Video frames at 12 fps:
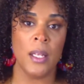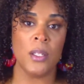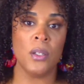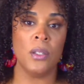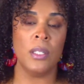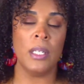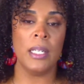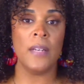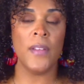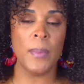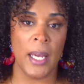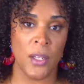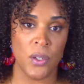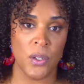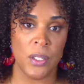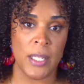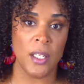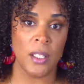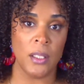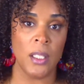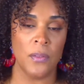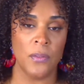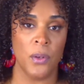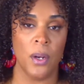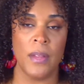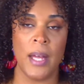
that's going to give them the answers that they're looking for.